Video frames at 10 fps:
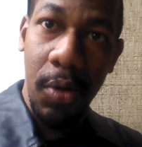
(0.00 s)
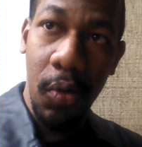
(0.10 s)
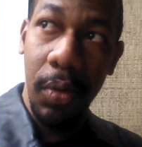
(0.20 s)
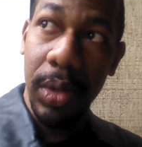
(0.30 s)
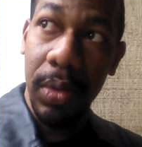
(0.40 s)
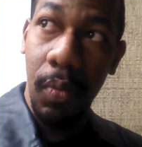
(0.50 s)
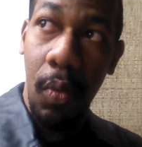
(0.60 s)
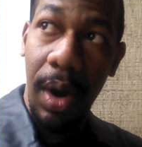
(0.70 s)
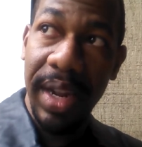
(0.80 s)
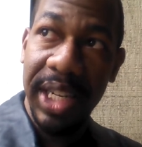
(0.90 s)
who is
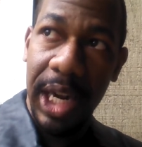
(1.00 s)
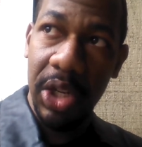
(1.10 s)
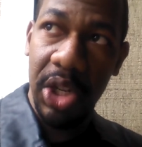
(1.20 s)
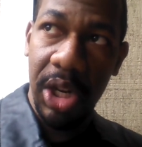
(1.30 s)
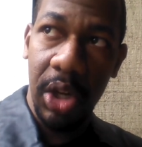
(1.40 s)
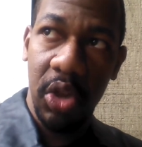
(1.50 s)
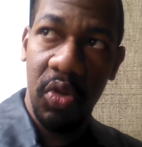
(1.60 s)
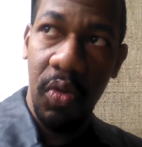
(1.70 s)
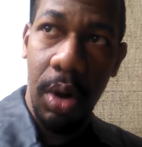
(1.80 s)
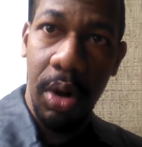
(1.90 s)
wanting to challenge a
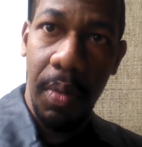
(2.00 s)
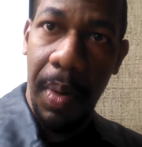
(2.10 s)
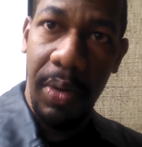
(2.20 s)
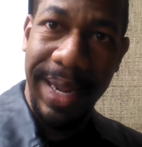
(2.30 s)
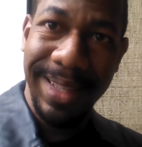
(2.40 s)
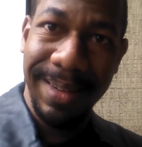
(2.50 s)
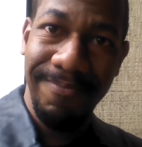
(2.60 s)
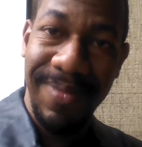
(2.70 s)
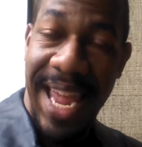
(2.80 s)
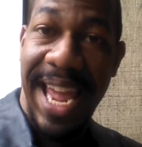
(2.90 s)
stronger opponent,
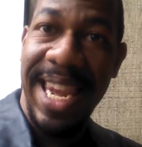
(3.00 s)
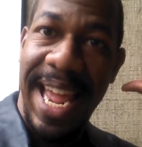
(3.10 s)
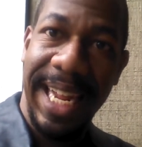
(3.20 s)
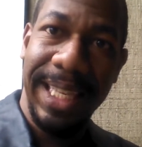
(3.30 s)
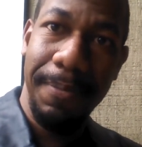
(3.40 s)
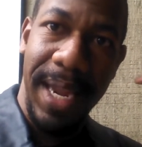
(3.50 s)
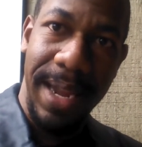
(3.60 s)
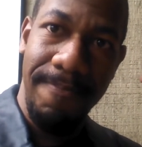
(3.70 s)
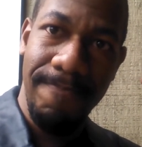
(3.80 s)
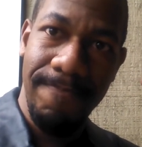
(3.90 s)
and that's me.